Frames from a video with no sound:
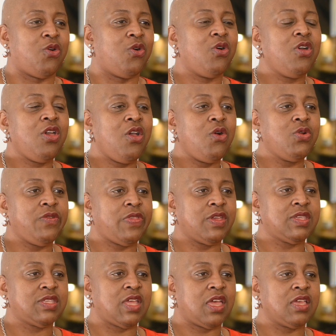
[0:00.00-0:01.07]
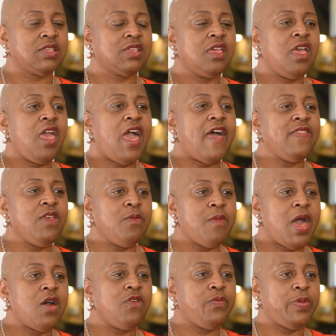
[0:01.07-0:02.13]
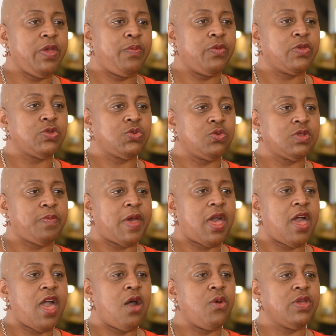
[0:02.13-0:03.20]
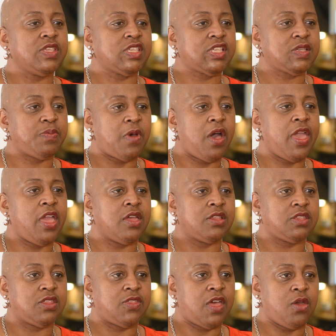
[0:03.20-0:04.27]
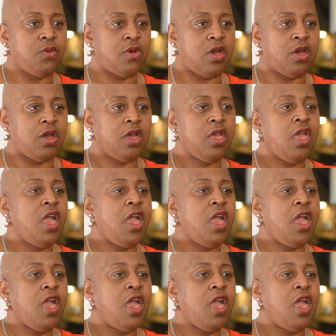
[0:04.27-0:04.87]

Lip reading: or all of those things. And the amount of people that talked about how inspired they were.